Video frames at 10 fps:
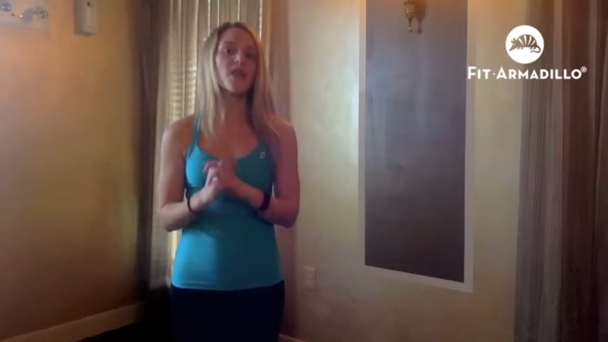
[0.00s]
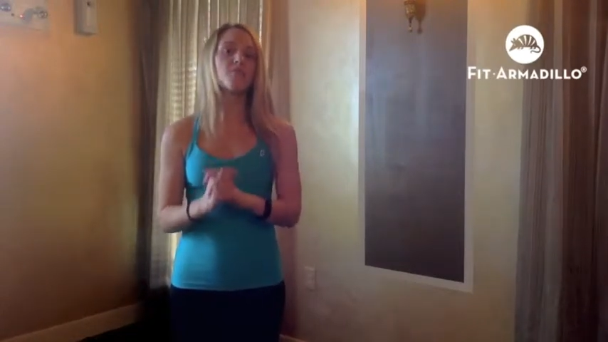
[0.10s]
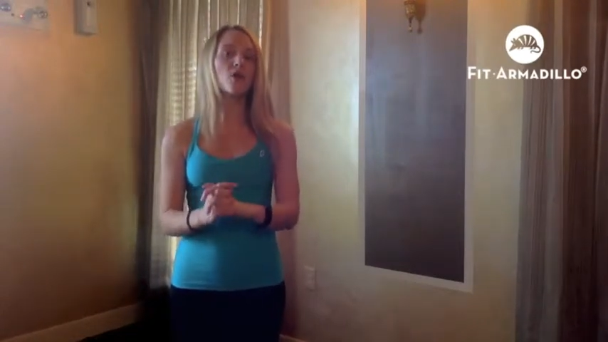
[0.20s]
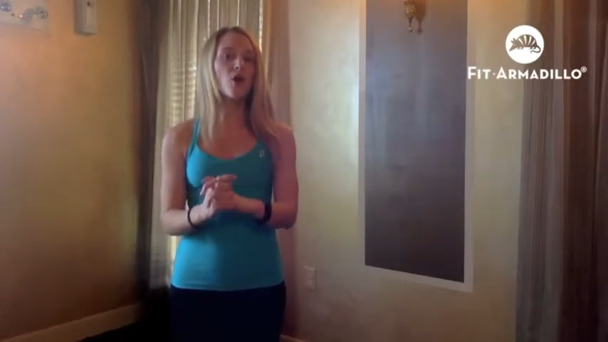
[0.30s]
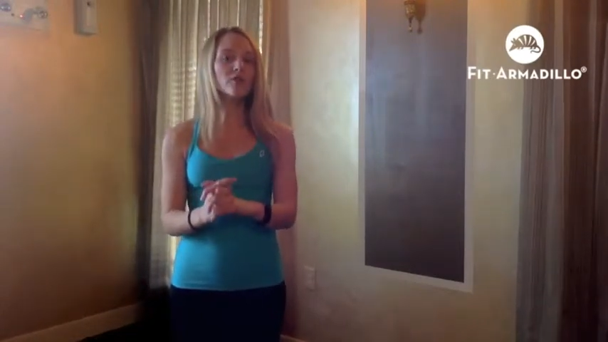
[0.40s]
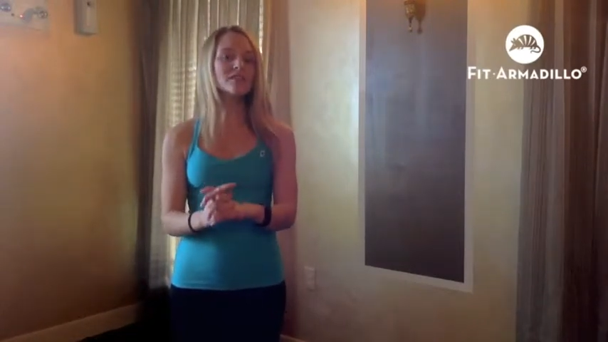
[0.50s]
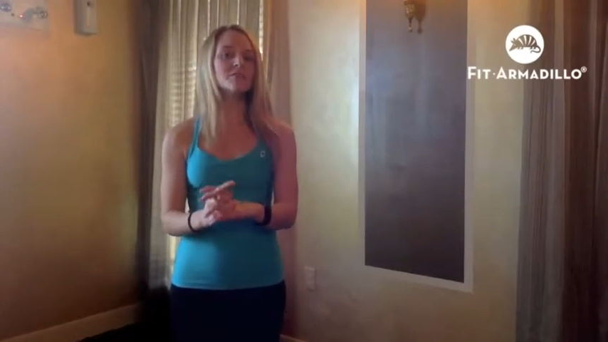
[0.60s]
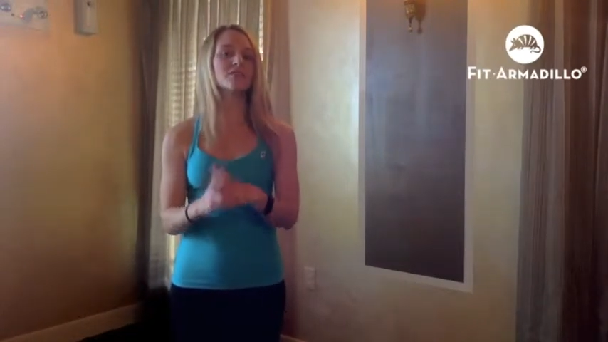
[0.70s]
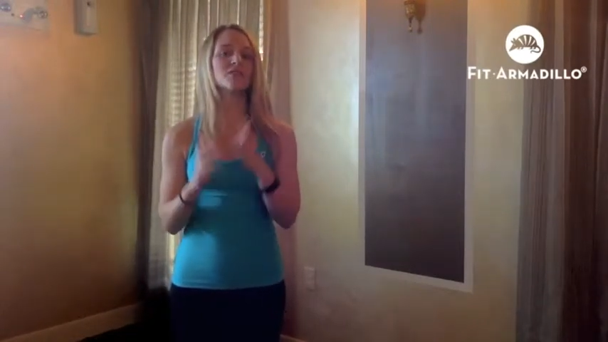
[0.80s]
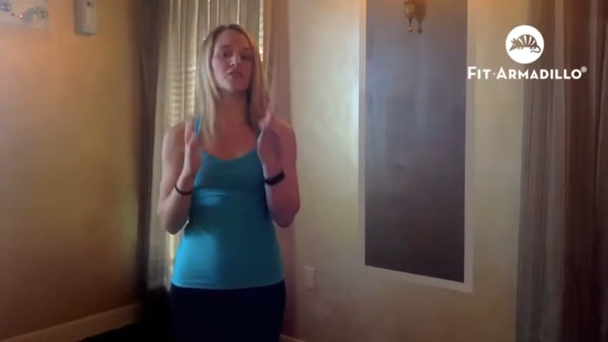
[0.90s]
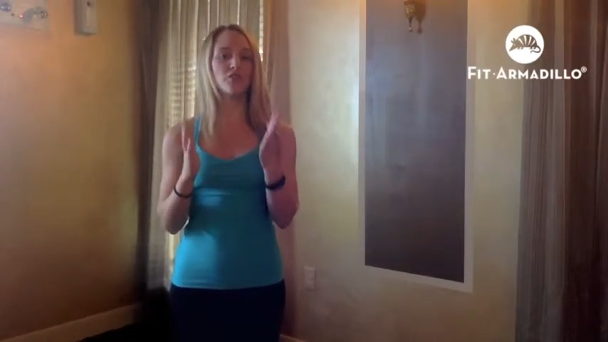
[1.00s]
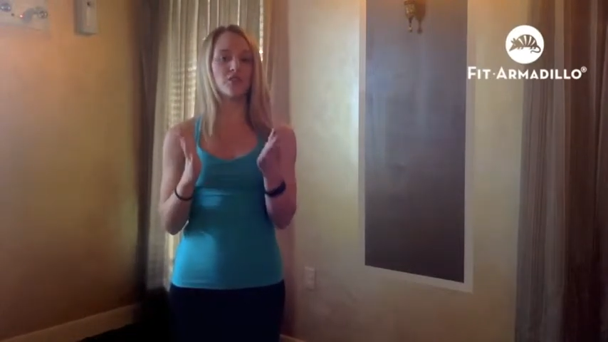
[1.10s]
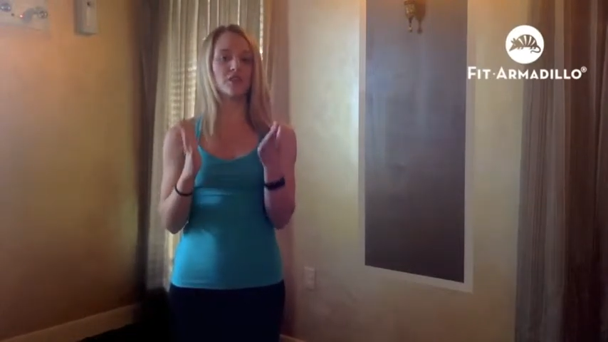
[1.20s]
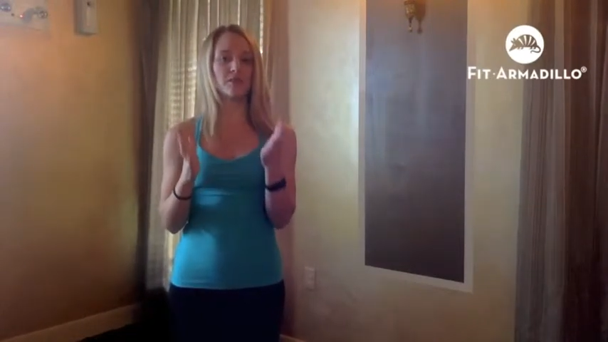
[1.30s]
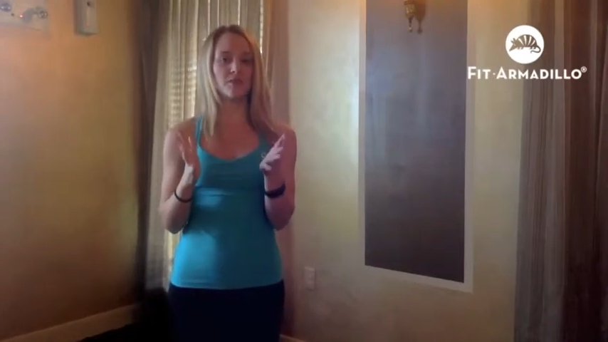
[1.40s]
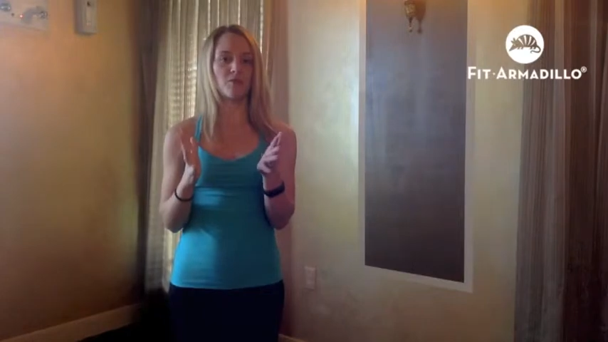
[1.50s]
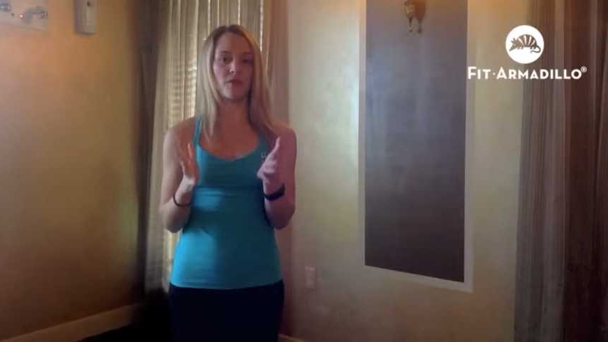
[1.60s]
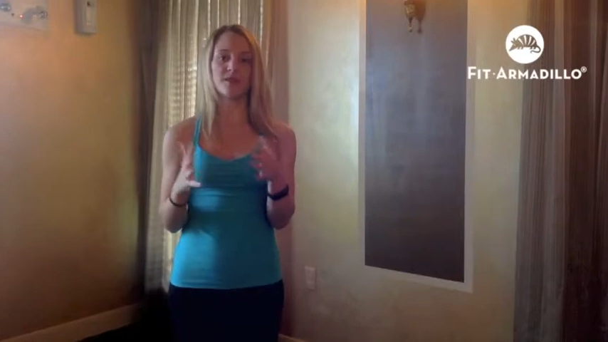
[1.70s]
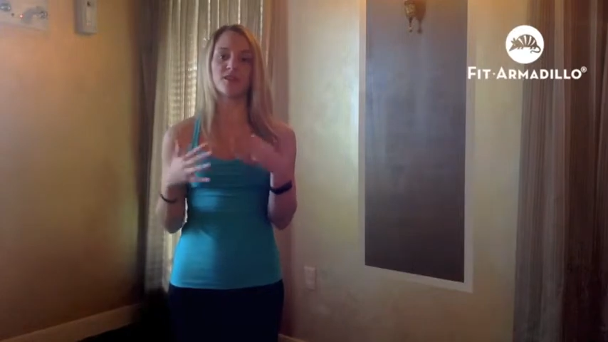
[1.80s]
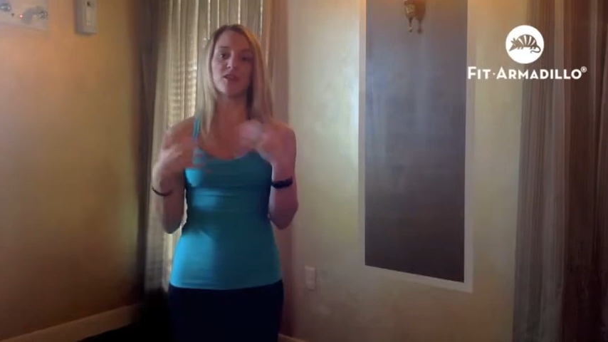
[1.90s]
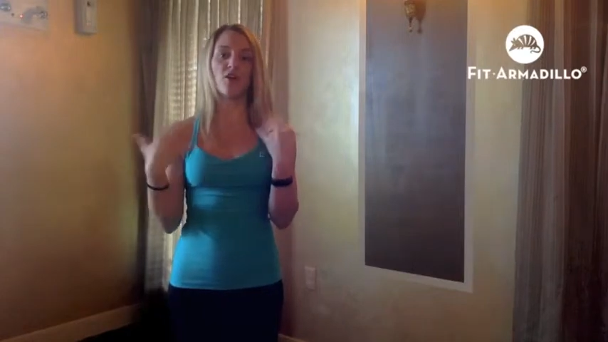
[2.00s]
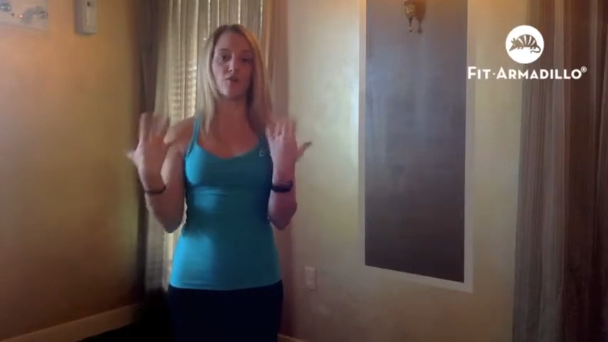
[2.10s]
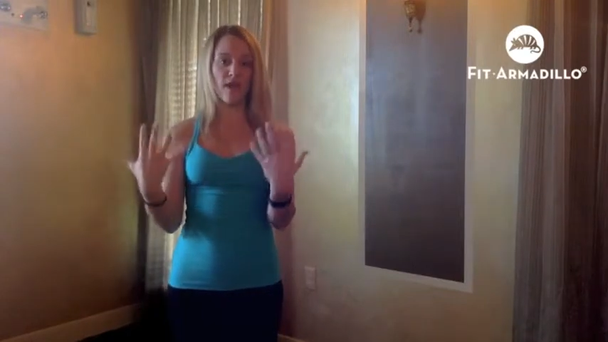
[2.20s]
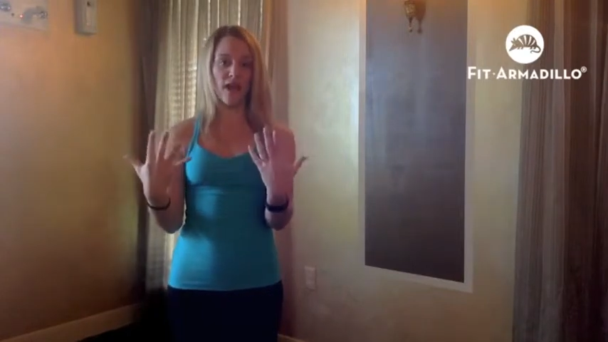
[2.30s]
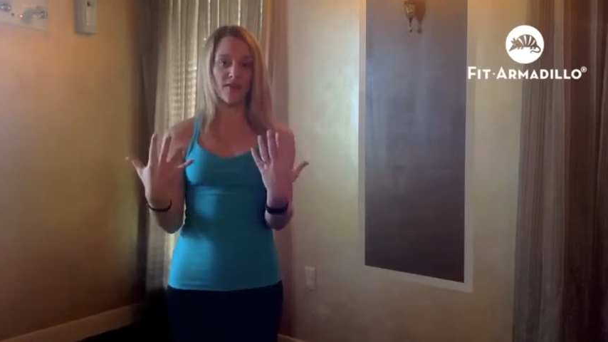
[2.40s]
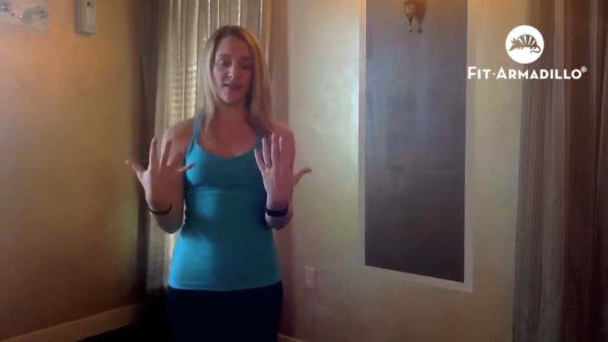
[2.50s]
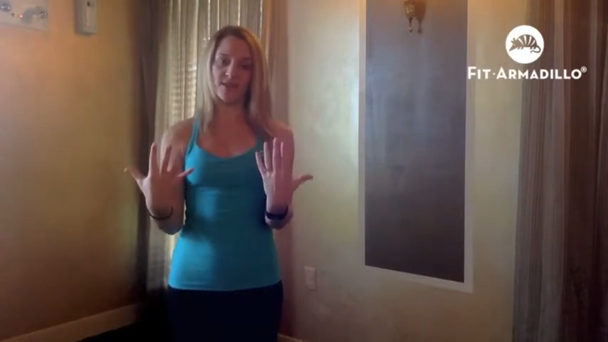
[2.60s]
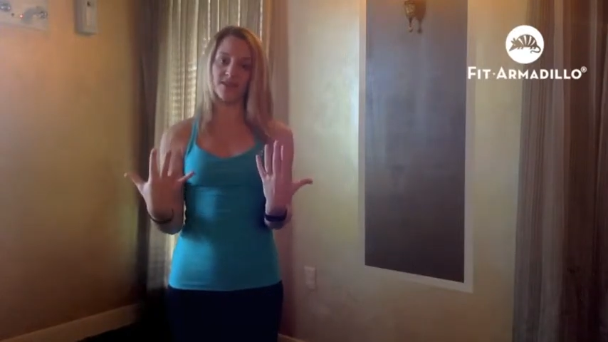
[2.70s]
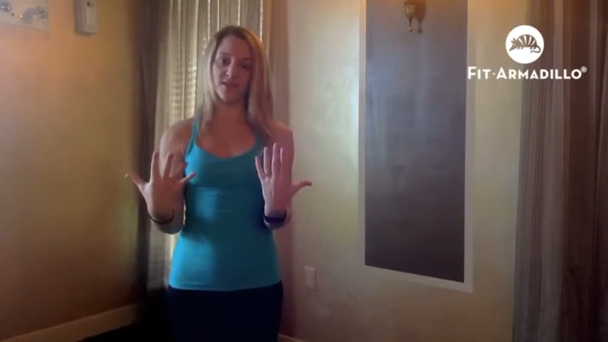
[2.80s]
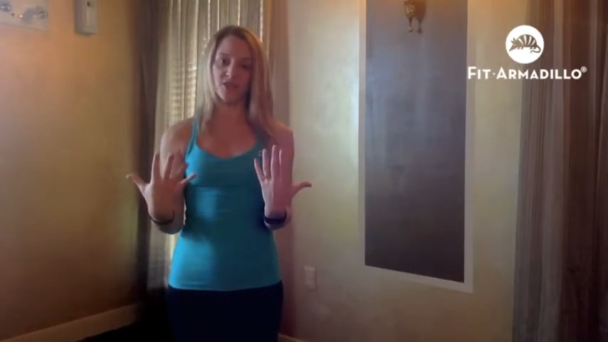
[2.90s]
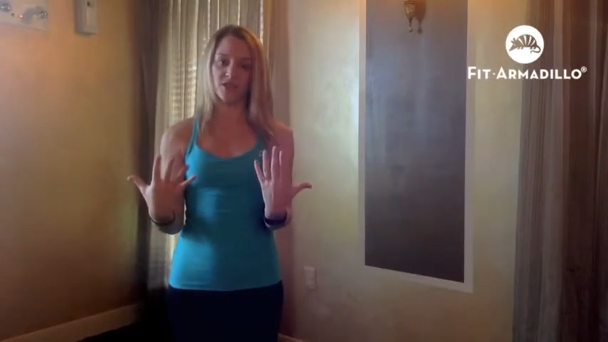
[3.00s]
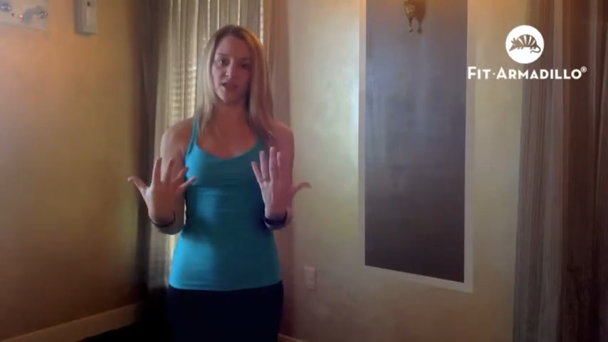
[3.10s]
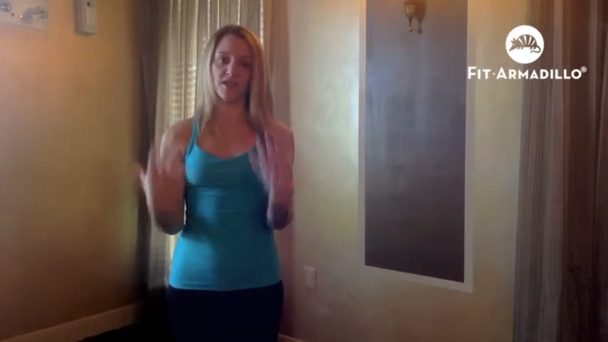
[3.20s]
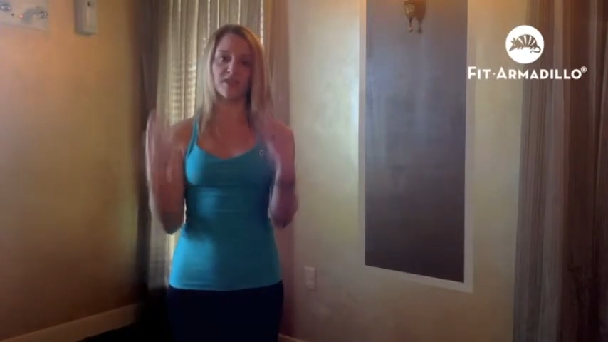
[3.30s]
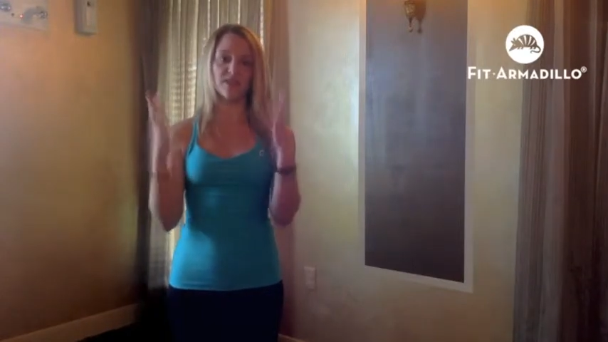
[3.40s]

But ultimately, you're going to be the one that's going to arrive at the decision that